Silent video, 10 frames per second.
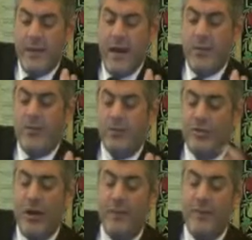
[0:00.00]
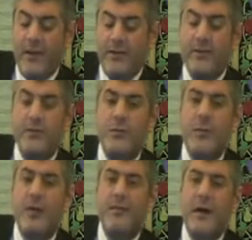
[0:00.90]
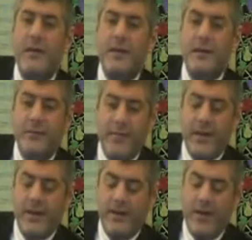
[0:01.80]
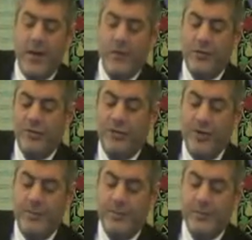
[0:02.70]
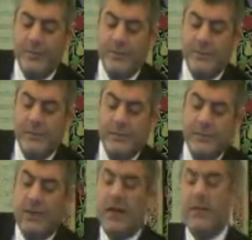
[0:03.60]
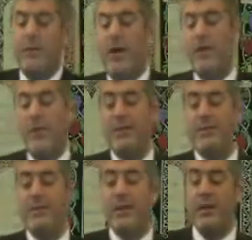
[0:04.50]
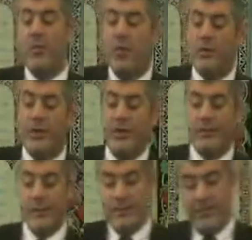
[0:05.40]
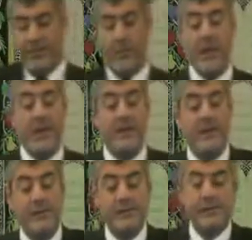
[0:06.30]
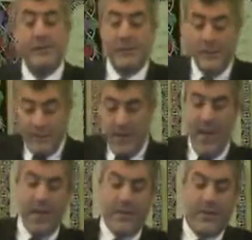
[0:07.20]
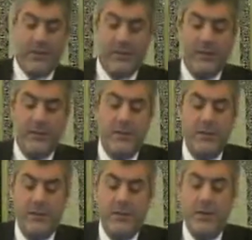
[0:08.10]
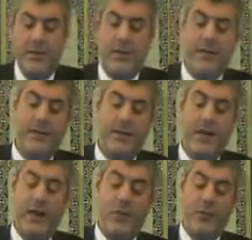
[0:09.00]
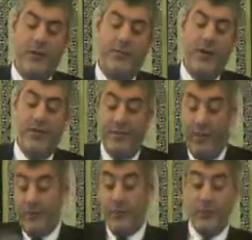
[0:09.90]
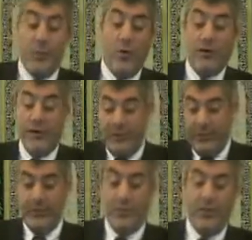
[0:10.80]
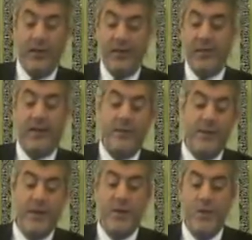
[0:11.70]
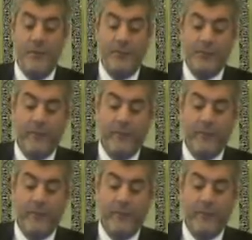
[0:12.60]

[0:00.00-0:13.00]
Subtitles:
I was a shepherd to my father, taking care of the sheep. I went to bring water from the spring, from the lake. And then I looked at myself on the water. You know, the water is like a mirror.